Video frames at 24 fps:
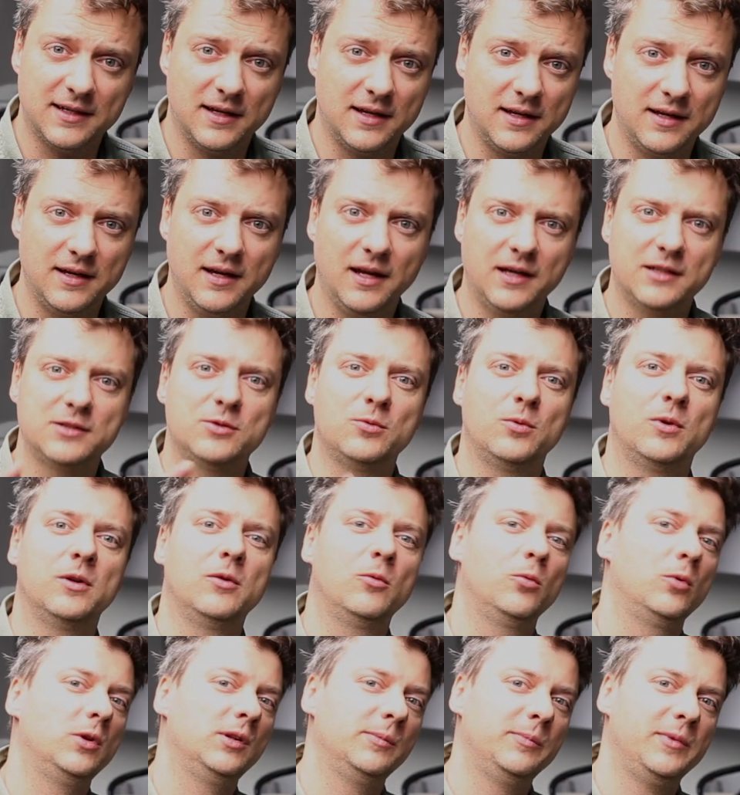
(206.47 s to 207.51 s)
and next
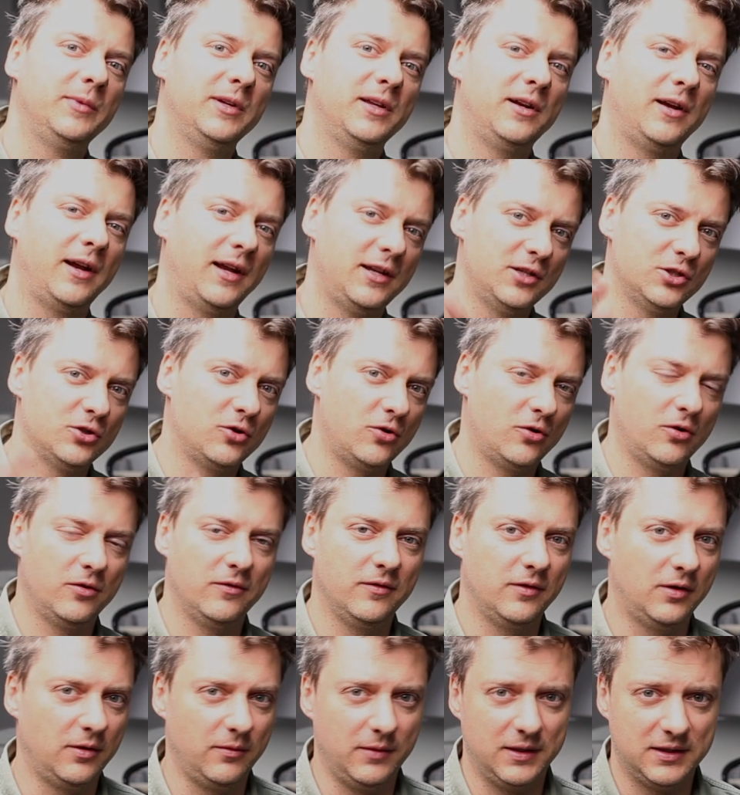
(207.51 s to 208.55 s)
one will be Range
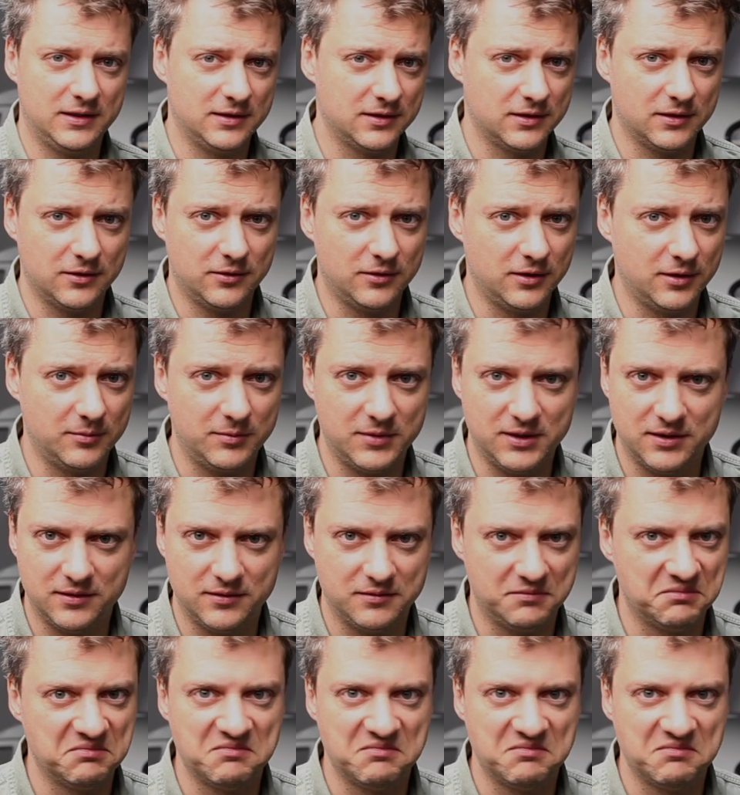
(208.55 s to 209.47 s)
Rover. That's gonna be